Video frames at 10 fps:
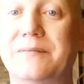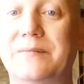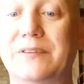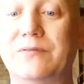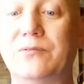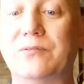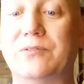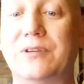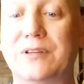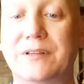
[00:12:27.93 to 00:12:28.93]
before,
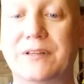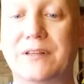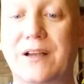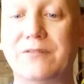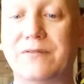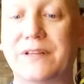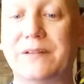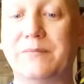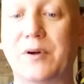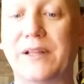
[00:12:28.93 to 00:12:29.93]

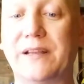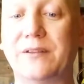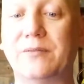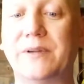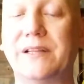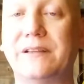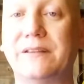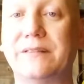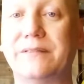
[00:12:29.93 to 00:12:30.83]
hopefully by the end of the week.